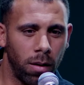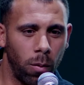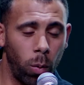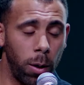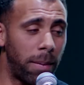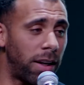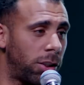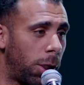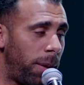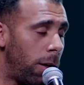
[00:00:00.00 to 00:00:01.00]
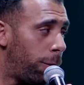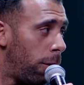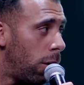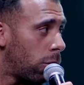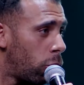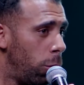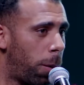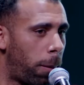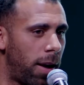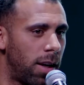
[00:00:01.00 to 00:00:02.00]
we managed to be the first group
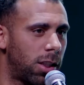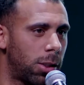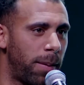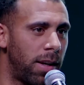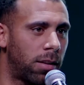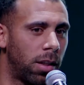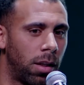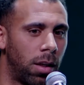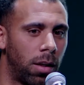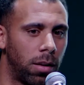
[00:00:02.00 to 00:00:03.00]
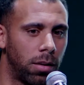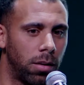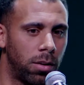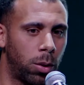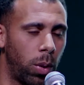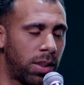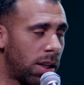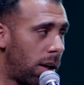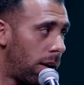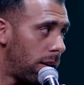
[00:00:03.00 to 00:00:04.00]
of players to speak to
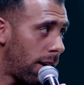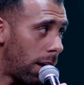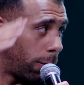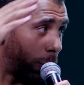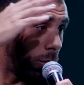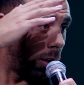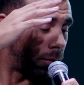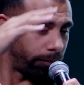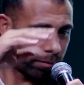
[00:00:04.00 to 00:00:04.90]
Twitter, California.